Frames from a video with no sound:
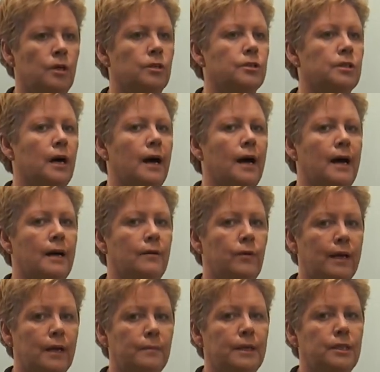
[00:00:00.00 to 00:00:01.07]
So I
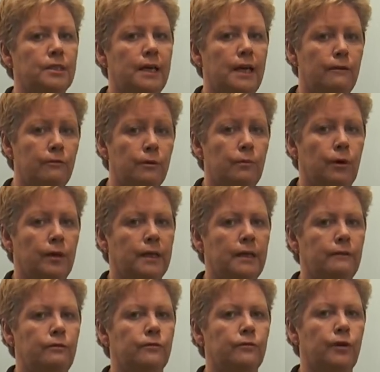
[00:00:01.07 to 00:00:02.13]
recommend to everybody,
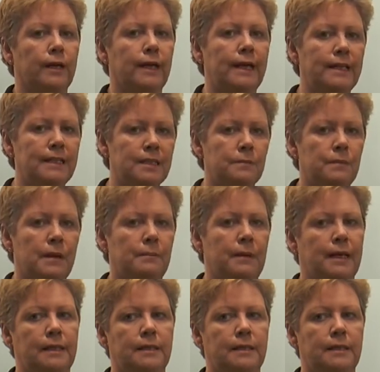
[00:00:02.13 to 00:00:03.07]
if you've got any spare money,